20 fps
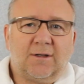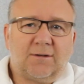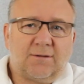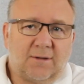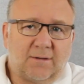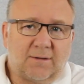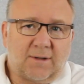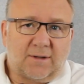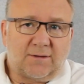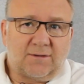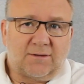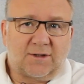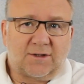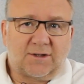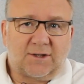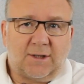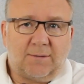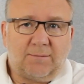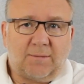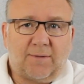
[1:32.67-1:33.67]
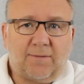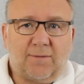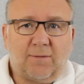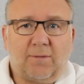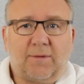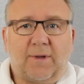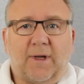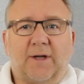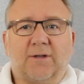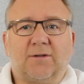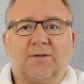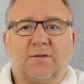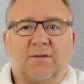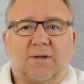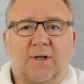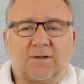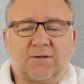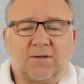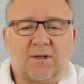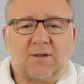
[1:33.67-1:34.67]
2016 before that,
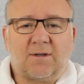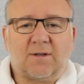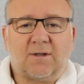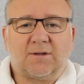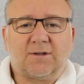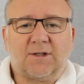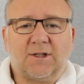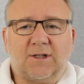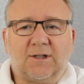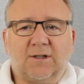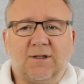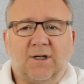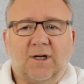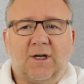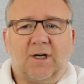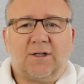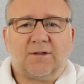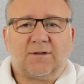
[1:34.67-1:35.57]
2013.